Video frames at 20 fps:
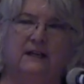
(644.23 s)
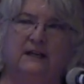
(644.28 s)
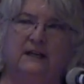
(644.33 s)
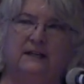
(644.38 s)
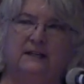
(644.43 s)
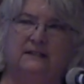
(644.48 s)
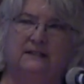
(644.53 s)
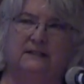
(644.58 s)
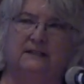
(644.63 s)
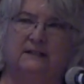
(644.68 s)

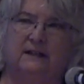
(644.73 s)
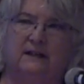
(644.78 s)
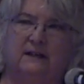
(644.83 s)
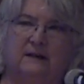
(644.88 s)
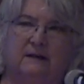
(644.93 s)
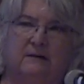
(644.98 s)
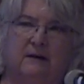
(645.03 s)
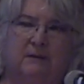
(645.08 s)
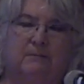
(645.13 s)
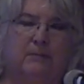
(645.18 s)
It's
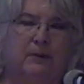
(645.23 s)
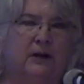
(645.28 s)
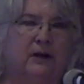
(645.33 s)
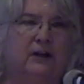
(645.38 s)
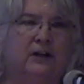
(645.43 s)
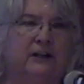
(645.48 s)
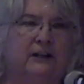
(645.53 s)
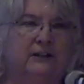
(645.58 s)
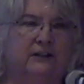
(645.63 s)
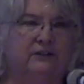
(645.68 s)
a
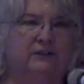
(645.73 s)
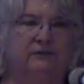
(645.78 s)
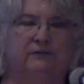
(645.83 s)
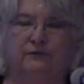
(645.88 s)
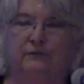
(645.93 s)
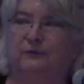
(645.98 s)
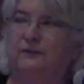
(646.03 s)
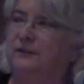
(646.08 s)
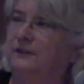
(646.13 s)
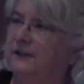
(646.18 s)
bargained
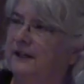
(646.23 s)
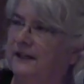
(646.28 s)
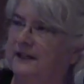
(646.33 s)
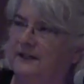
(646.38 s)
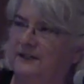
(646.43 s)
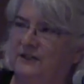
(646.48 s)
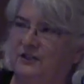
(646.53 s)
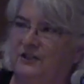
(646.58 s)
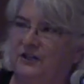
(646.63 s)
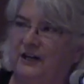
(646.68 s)
for
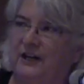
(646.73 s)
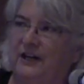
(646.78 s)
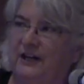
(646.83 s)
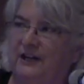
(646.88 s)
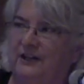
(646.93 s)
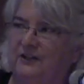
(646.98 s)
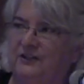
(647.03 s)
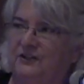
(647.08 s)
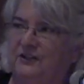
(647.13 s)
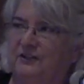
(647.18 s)

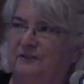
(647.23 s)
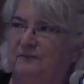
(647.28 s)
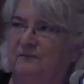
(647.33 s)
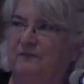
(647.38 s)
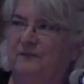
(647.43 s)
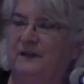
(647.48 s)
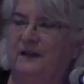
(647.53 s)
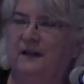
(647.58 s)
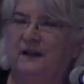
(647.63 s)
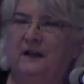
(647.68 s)
exchange.
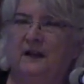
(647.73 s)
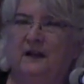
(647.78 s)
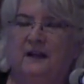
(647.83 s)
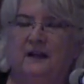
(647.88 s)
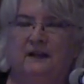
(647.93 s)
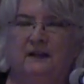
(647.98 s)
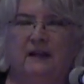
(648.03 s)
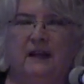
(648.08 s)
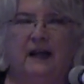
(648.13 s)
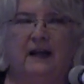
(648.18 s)

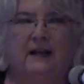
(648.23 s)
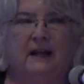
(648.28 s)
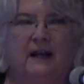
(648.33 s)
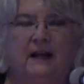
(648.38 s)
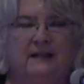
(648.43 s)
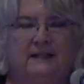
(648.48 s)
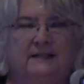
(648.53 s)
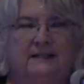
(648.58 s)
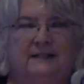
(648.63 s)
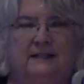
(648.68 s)
That
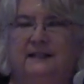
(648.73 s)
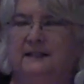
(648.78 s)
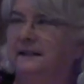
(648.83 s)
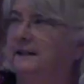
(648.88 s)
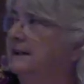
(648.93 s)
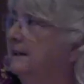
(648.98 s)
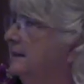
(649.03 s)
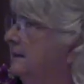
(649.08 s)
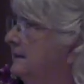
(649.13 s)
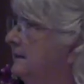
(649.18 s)
idea,